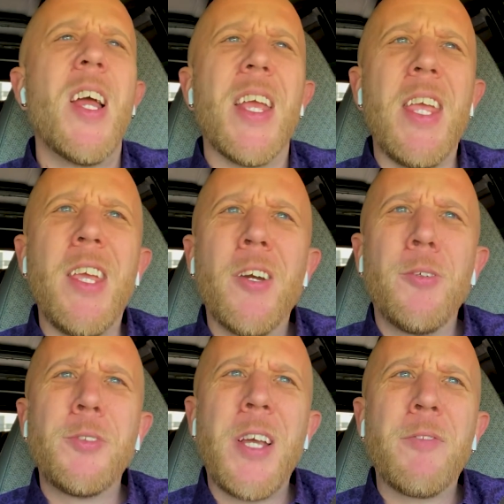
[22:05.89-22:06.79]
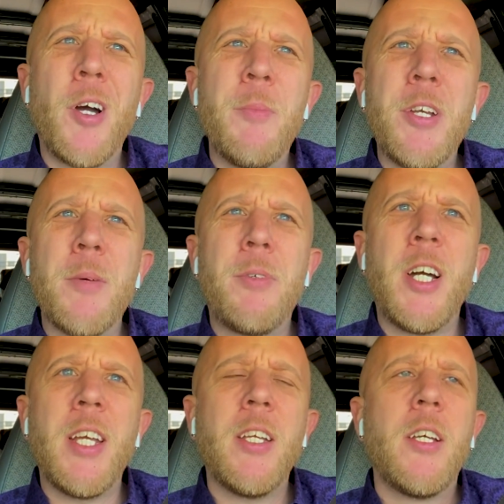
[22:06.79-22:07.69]
egos have come into
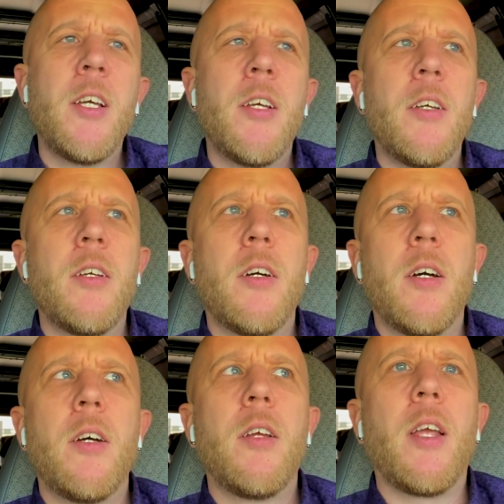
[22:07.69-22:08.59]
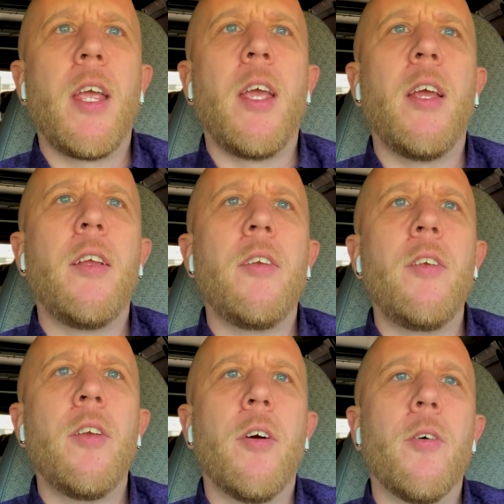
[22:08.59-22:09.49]
play. And,
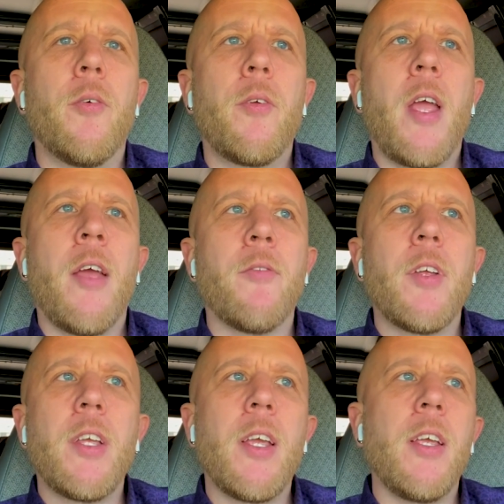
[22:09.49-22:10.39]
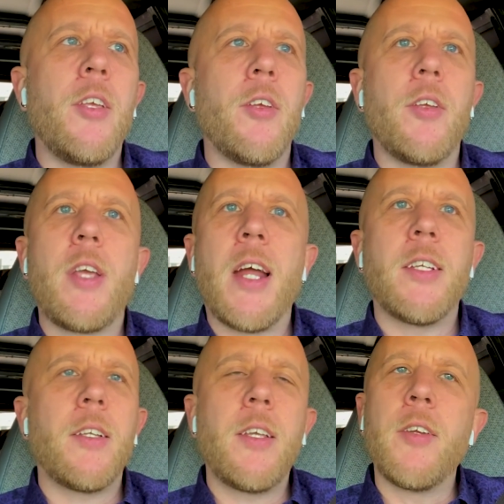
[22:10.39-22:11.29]
you
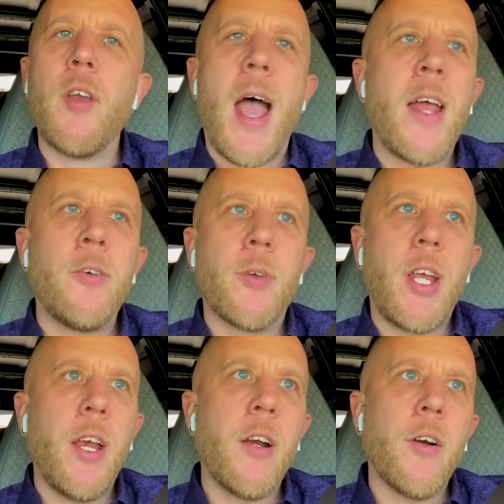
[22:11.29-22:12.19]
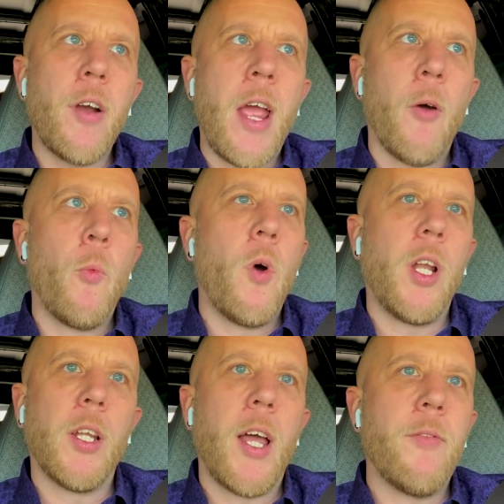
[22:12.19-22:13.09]
gotta, I don't care at
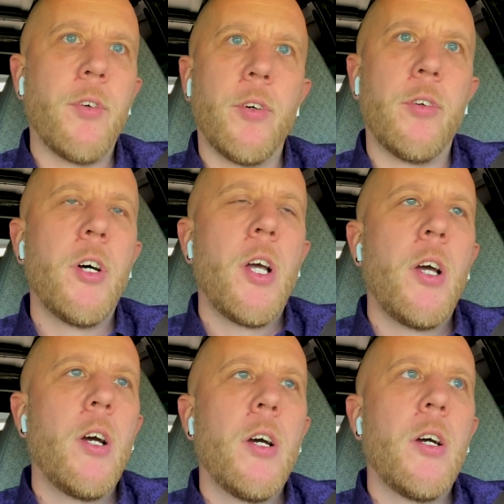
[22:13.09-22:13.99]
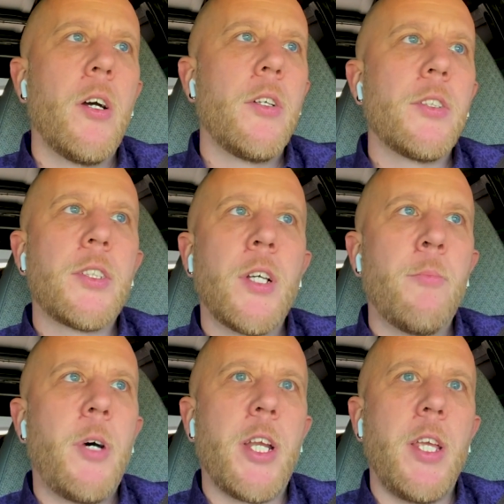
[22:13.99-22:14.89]
what level
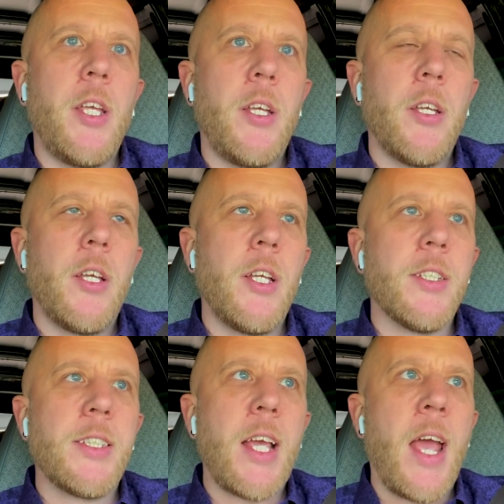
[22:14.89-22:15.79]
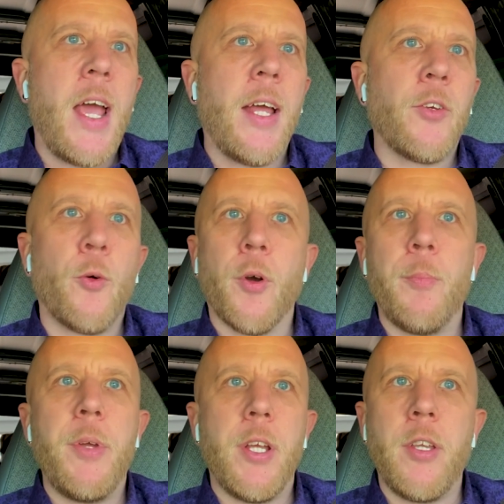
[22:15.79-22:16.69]
somebody is at, or,
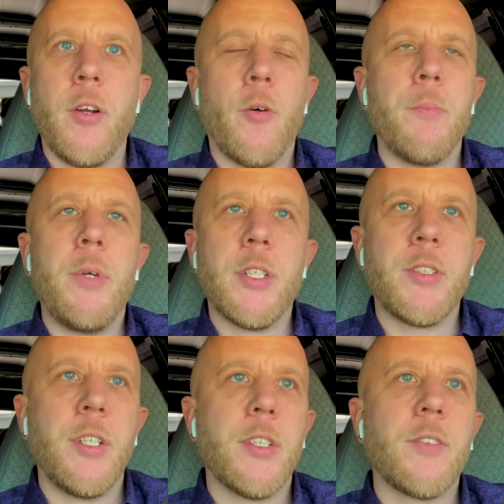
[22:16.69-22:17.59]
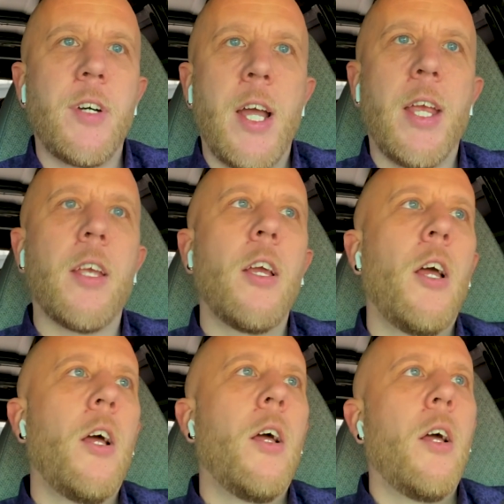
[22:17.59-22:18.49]
a business, like,
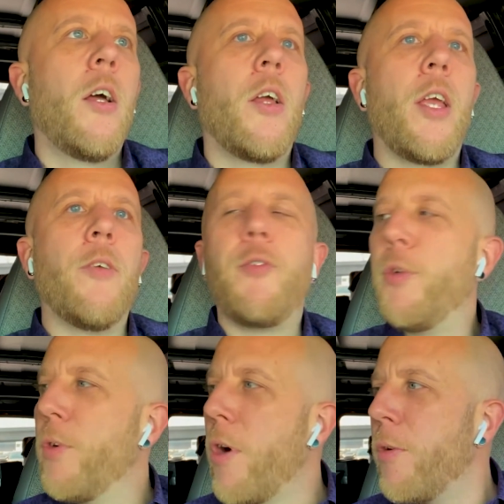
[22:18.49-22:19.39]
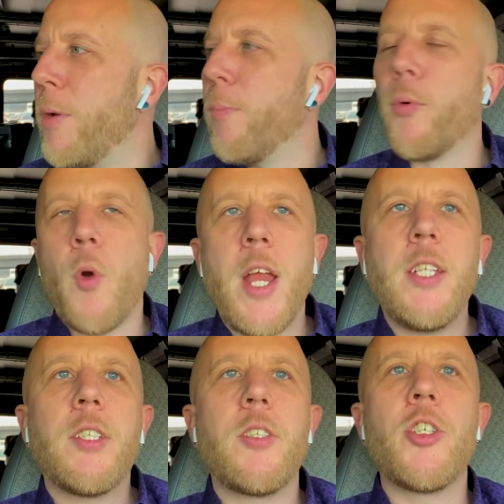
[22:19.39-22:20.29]
if you don't
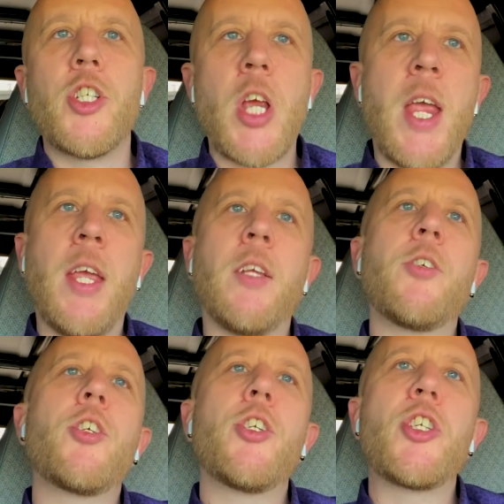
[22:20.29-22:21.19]
embrace change